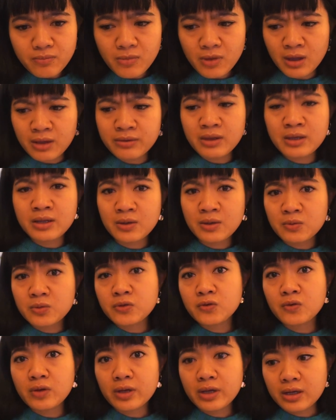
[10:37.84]
and then I would
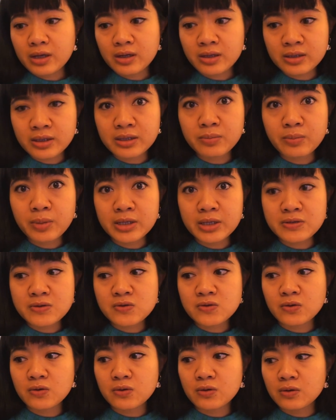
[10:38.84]
do like a clean
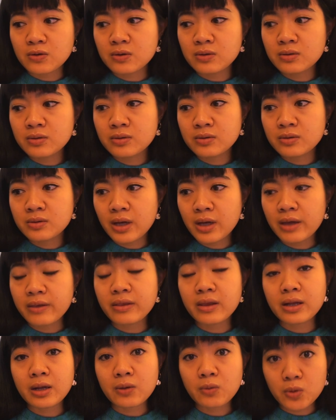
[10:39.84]
pencil, and
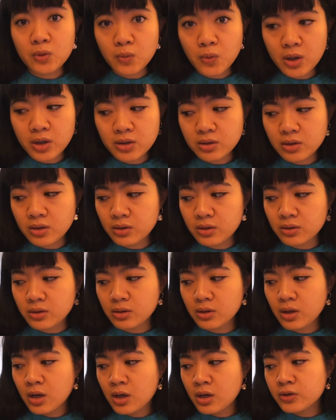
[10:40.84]
then I would
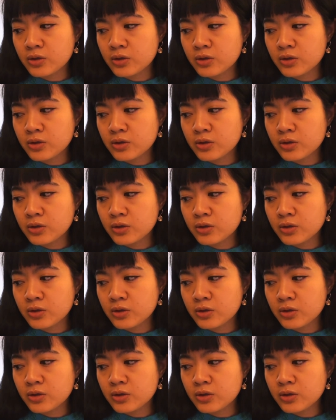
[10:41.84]
watercolor.